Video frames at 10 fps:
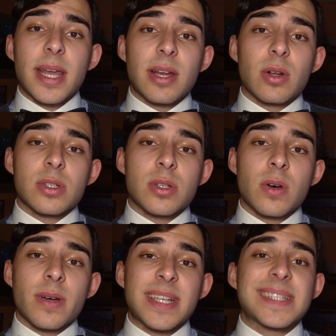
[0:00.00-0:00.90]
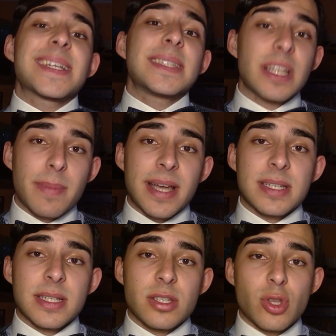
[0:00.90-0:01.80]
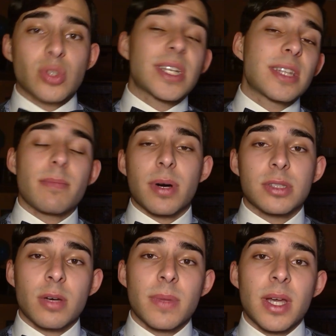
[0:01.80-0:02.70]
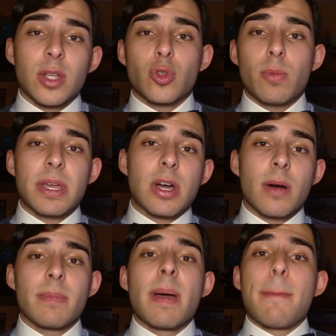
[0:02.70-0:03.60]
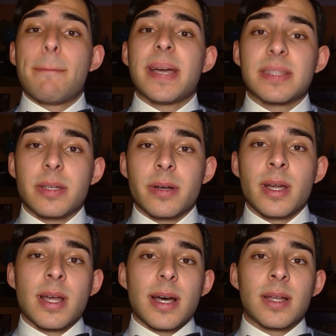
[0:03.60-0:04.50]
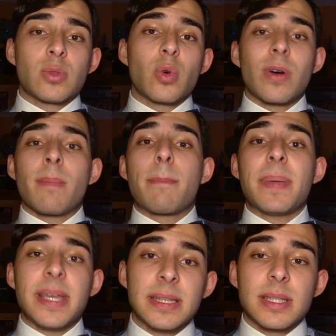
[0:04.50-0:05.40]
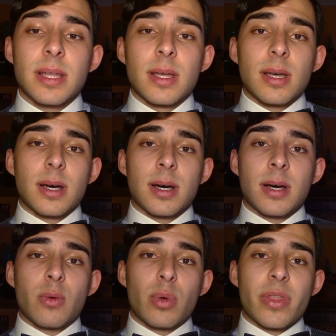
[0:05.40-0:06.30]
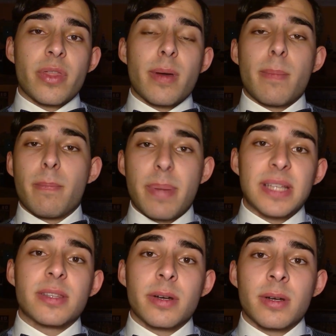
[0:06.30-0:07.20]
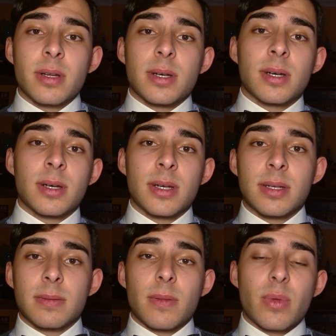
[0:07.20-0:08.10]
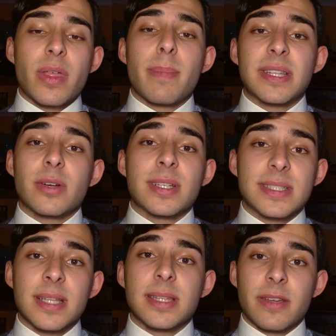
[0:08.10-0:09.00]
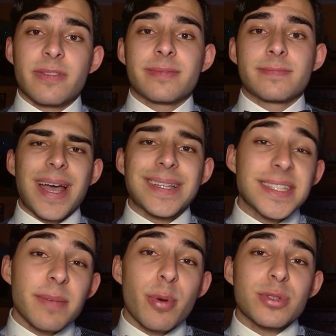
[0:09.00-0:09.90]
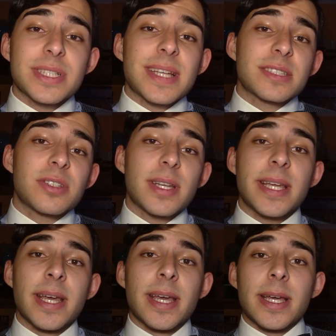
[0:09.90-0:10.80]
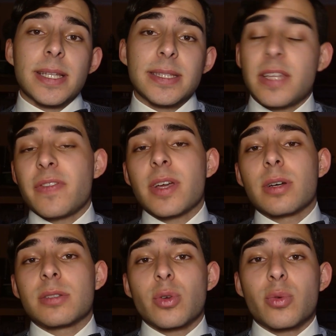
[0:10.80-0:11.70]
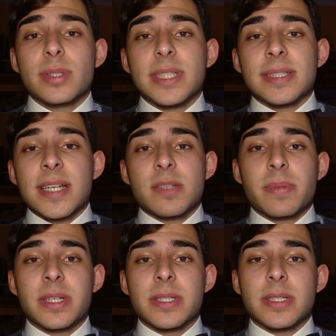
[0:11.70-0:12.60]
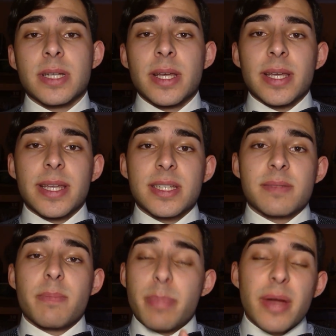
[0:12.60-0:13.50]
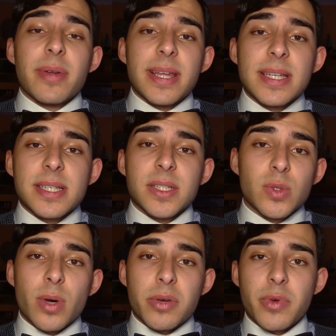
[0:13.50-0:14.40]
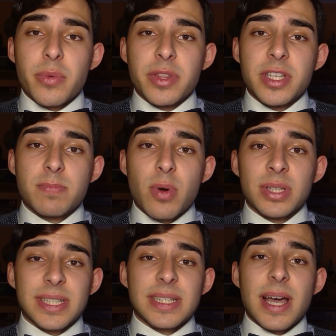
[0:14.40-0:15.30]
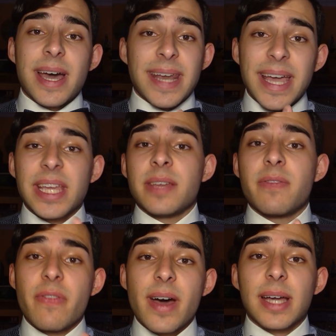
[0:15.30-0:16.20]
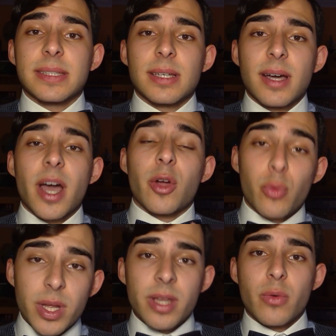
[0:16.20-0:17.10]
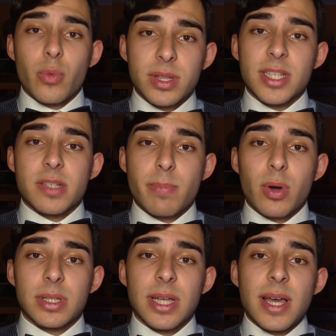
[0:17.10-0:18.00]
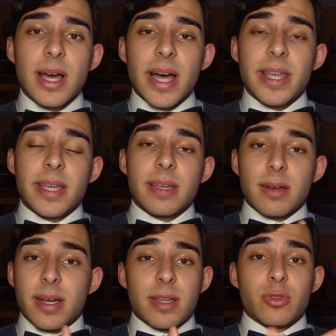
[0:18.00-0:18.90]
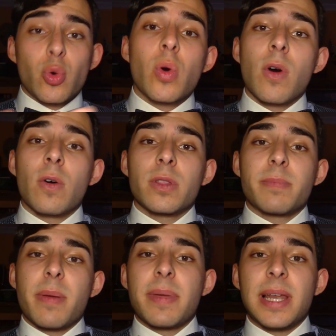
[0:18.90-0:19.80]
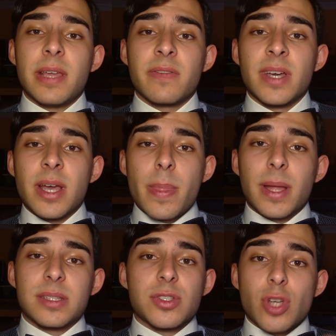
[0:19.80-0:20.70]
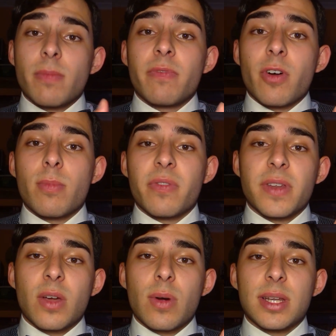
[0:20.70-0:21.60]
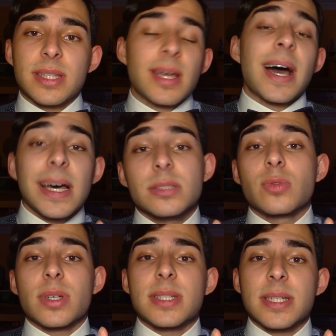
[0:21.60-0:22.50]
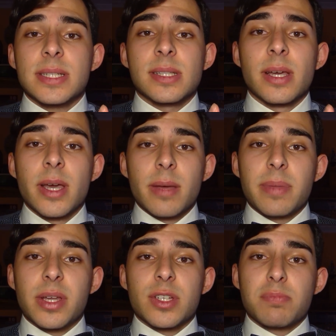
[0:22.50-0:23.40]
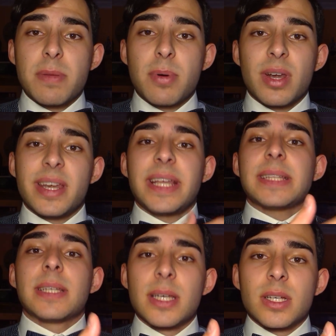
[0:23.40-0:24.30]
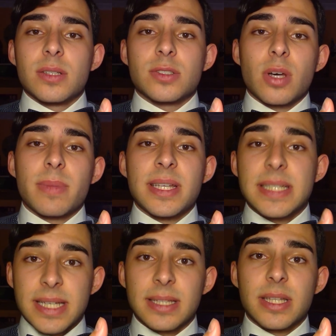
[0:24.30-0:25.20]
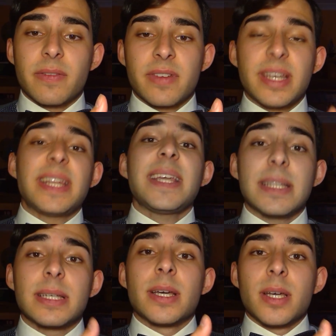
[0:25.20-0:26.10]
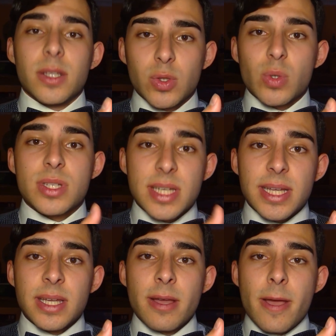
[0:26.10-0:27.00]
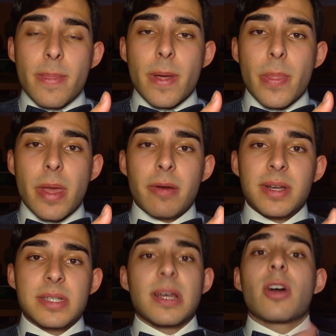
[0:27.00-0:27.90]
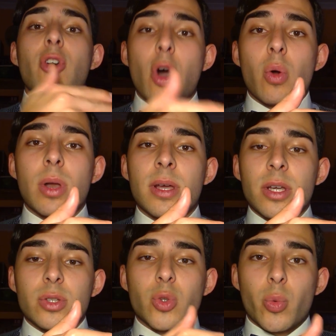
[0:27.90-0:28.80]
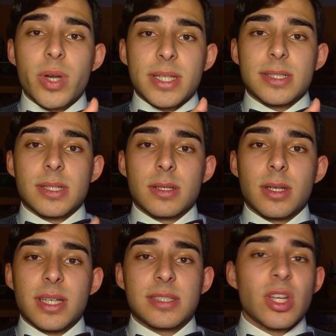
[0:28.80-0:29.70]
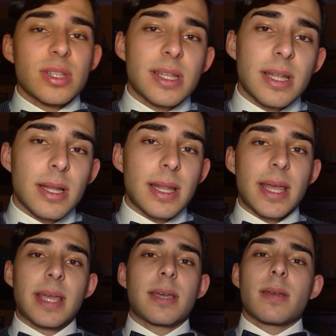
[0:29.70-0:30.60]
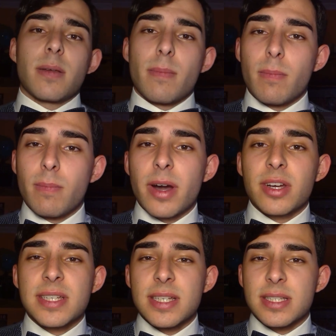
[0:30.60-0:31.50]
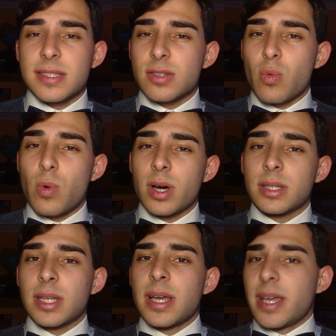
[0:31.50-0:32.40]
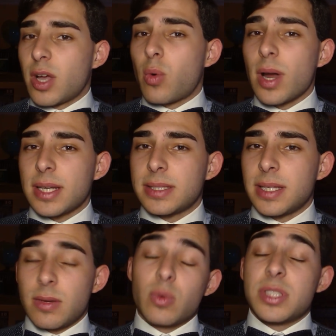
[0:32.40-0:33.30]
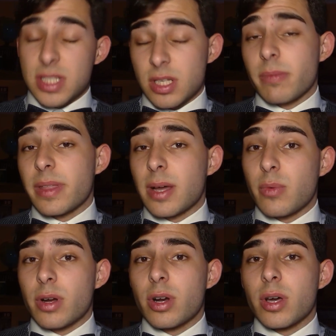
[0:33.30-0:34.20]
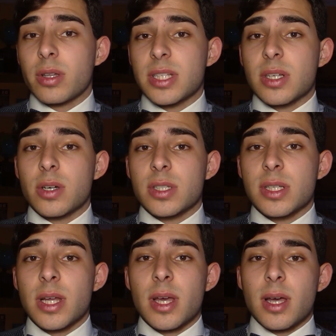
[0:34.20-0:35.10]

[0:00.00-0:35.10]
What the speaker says: and it also incentivizes those at the bottom to become better and to compete with a better incentive. And this approach is actually difficult to criticize because it is very easy to agree with this point, and I in fact agree with this point. I do hold the belief that some form of inequality has to exist because people need some incentive, need to see that there is a goal to reach. It's not like Marxists want equality, which is something that we're going to discuss